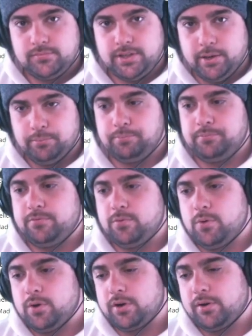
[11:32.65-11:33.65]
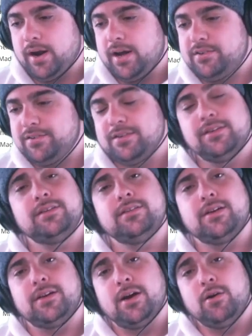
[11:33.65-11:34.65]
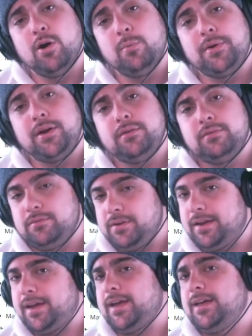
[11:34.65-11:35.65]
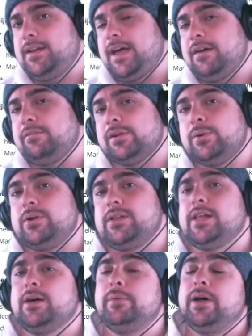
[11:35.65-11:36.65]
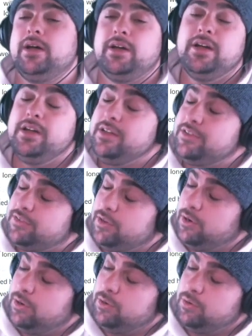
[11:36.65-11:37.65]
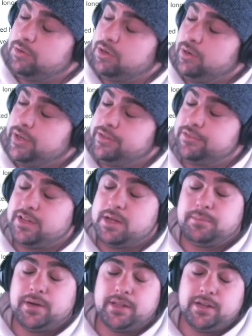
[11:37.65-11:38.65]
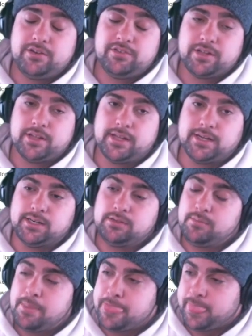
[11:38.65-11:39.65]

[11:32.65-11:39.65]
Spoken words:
Yep, 4 garages. They're now open and have loot in them. So go ahead and stop by there, check that out.